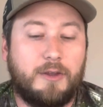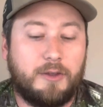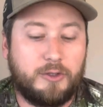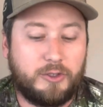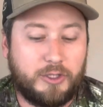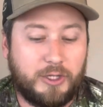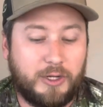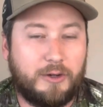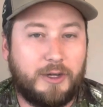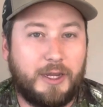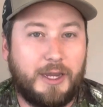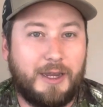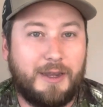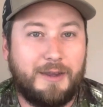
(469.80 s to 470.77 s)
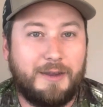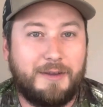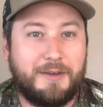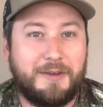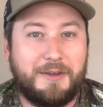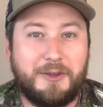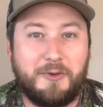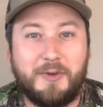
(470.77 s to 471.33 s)
generally
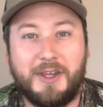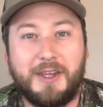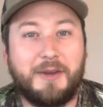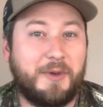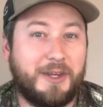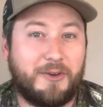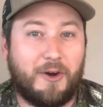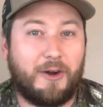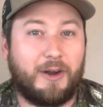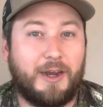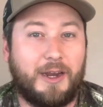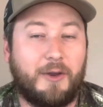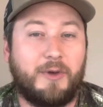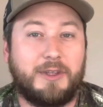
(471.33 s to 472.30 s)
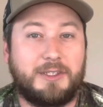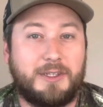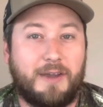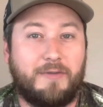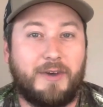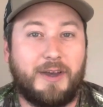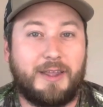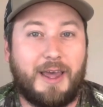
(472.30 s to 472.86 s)
you need to be targeting when stuff
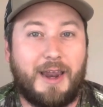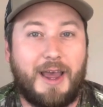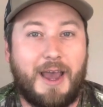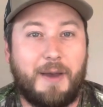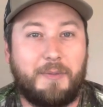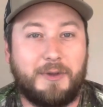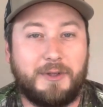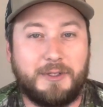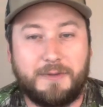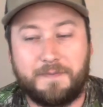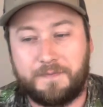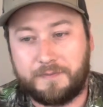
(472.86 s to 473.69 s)
like that happens,